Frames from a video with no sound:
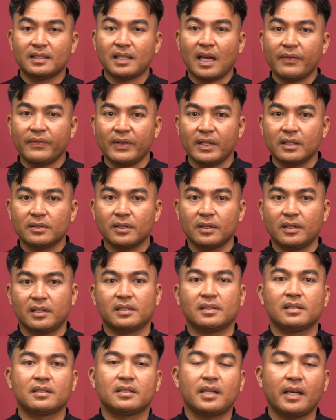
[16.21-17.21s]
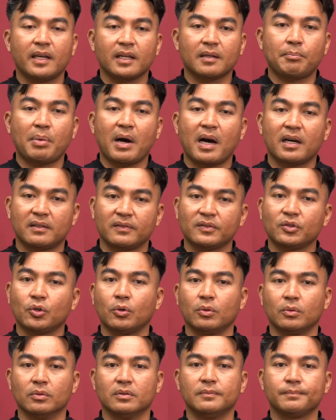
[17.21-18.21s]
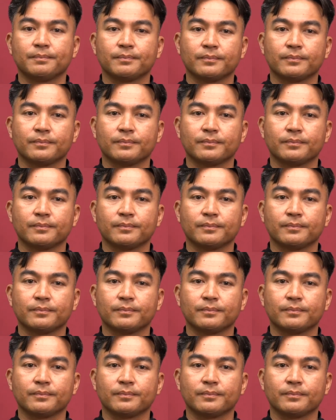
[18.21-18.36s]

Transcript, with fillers: dive into this tech pot of gold.